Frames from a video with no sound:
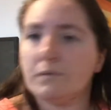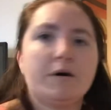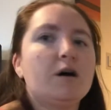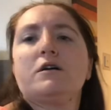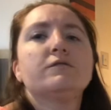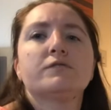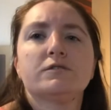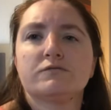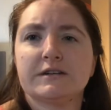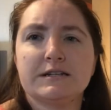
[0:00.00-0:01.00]
part of
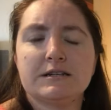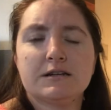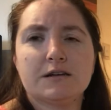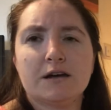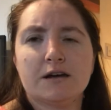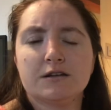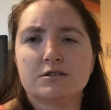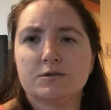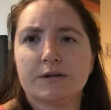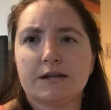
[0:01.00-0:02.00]

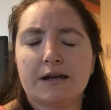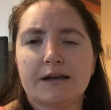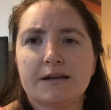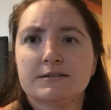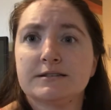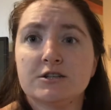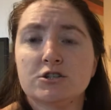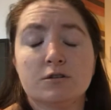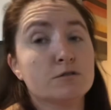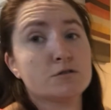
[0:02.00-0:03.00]
doing a
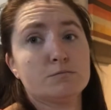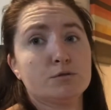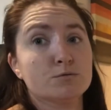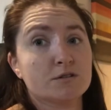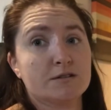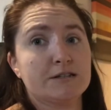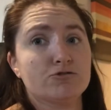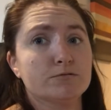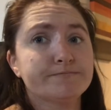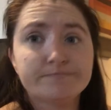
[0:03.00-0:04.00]
extension on St Paul's
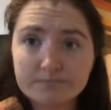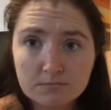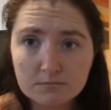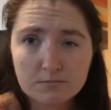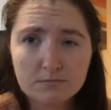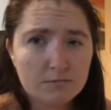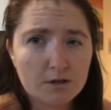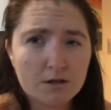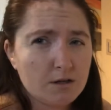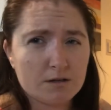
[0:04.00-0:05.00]
Cathedral.
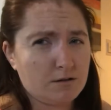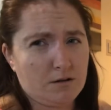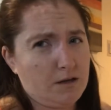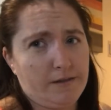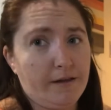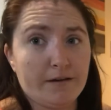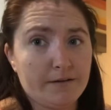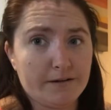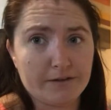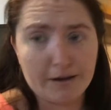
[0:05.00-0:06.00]
Not that I think it
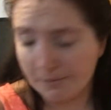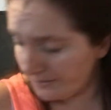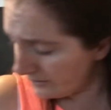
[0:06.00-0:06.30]
would ever happen.